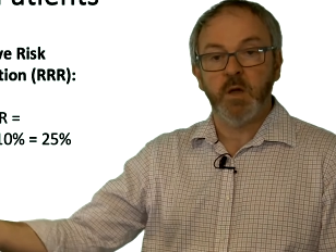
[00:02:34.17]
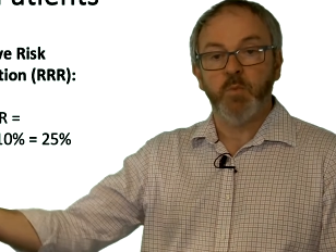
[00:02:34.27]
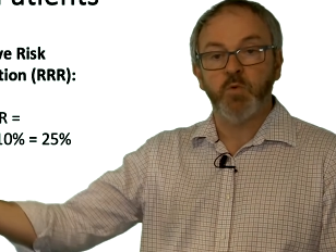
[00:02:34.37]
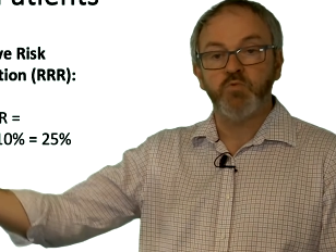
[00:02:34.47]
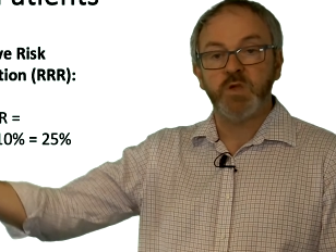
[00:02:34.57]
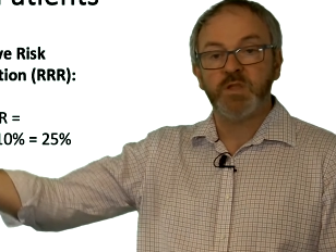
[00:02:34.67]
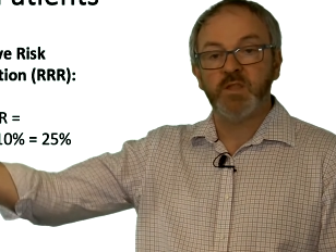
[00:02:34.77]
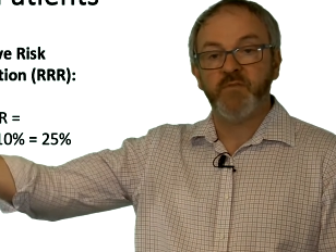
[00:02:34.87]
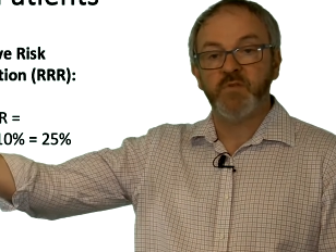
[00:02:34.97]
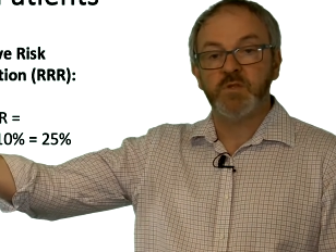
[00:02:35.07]
But risk
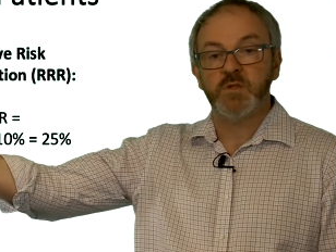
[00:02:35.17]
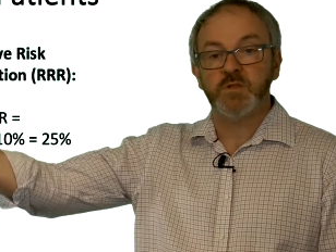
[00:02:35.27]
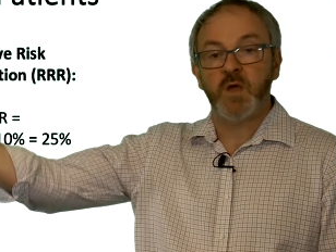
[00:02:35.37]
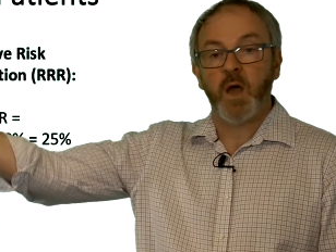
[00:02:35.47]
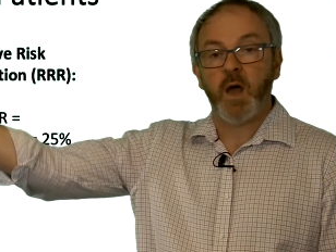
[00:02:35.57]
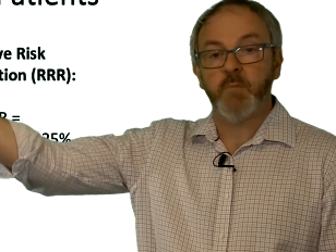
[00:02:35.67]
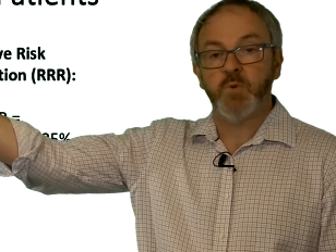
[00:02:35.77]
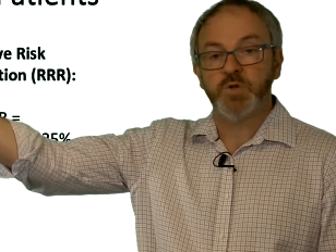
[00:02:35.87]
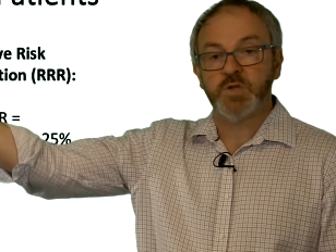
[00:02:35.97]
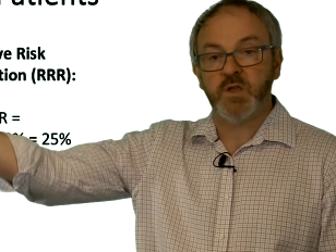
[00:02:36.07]
differences are
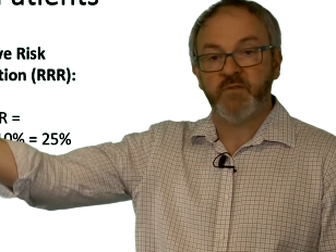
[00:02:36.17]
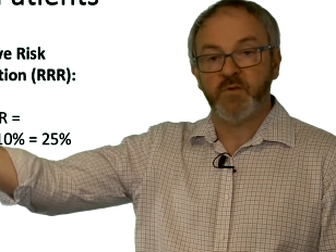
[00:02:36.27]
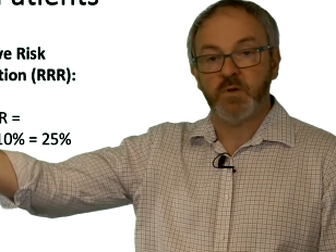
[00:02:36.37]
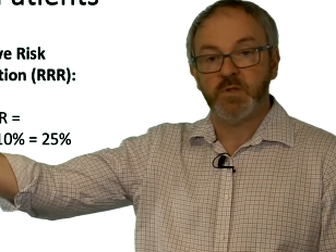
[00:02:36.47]
much different.